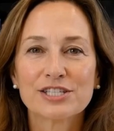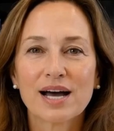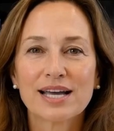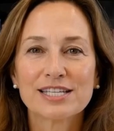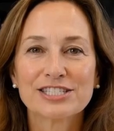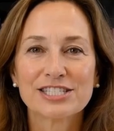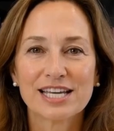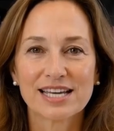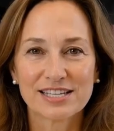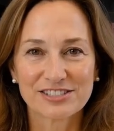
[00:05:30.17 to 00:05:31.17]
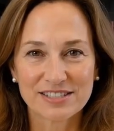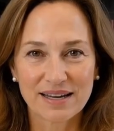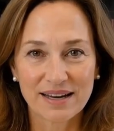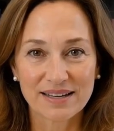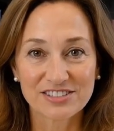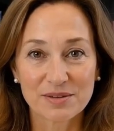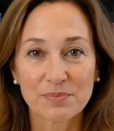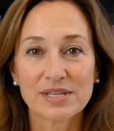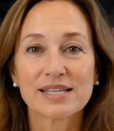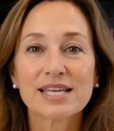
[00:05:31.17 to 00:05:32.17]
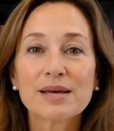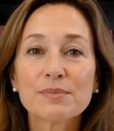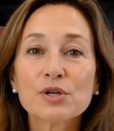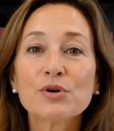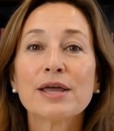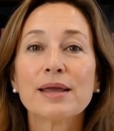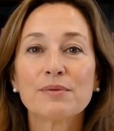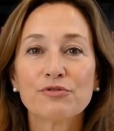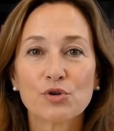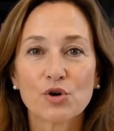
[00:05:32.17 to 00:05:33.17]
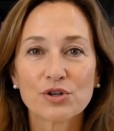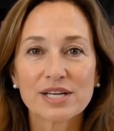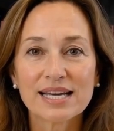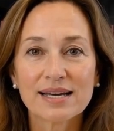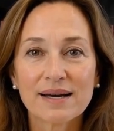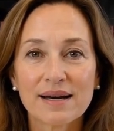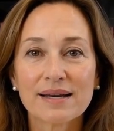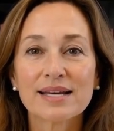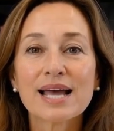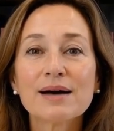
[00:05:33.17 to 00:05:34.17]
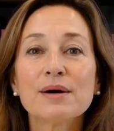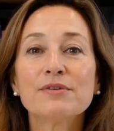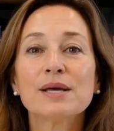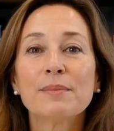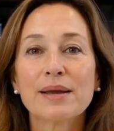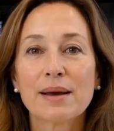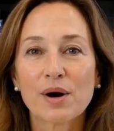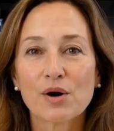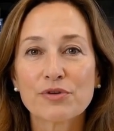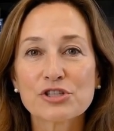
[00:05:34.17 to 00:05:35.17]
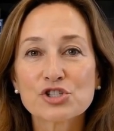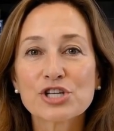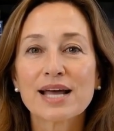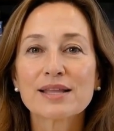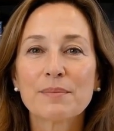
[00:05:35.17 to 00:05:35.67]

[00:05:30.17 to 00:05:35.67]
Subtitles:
iron skillets simply keep using them for cooking, never flipping them over to check the